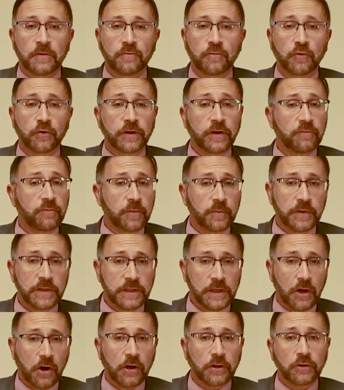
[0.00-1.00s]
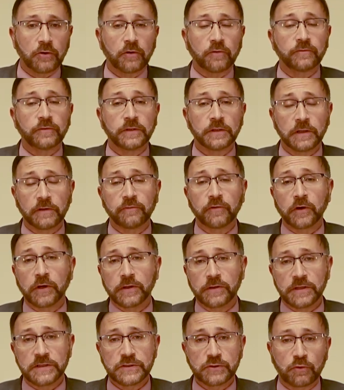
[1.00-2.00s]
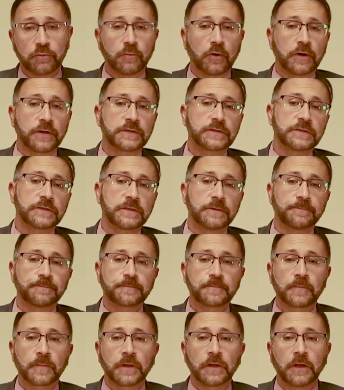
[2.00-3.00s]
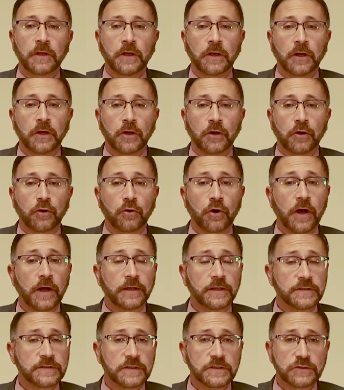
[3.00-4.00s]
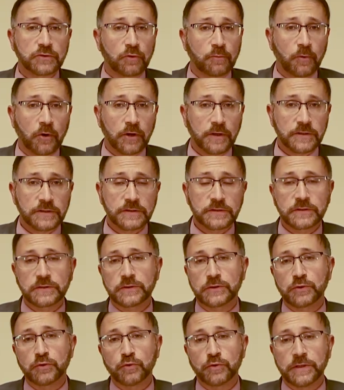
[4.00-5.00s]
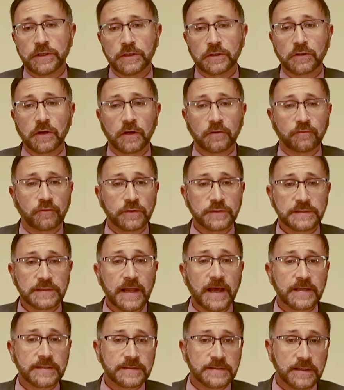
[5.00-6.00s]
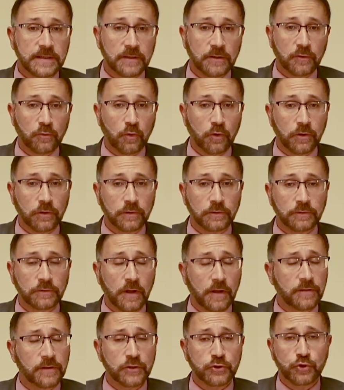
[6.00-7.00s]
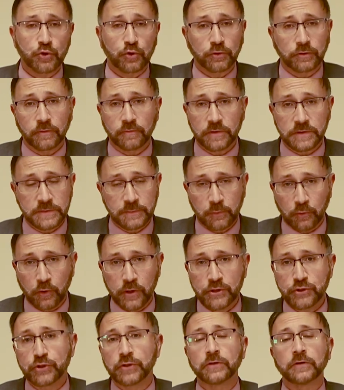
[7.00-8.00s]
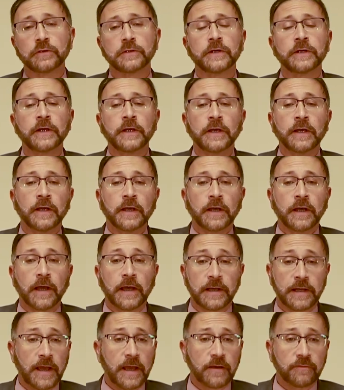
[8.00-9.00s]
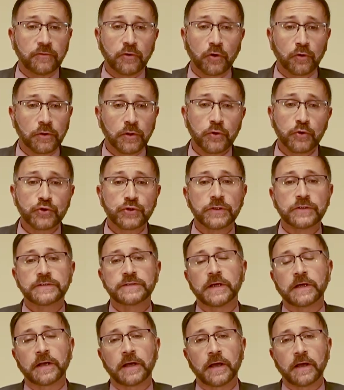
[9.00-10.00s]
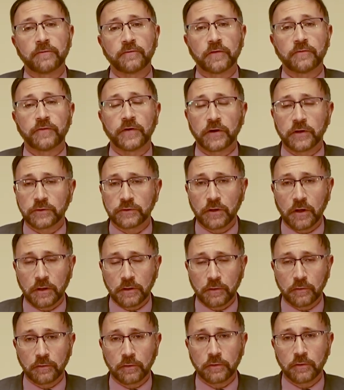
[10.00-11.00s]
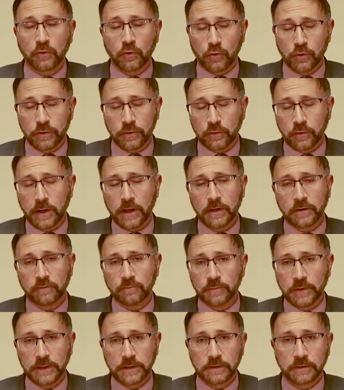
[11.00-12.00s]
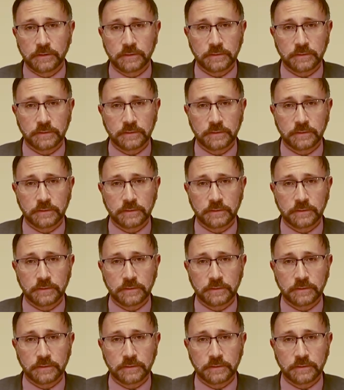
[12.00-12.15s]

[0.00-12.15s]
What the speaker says: for giving me the honor of delivering these remarks. Her Highness's remarks to the conference last year were nothing short of inspirational, and I have no illusions that I have a very tall order ahead of me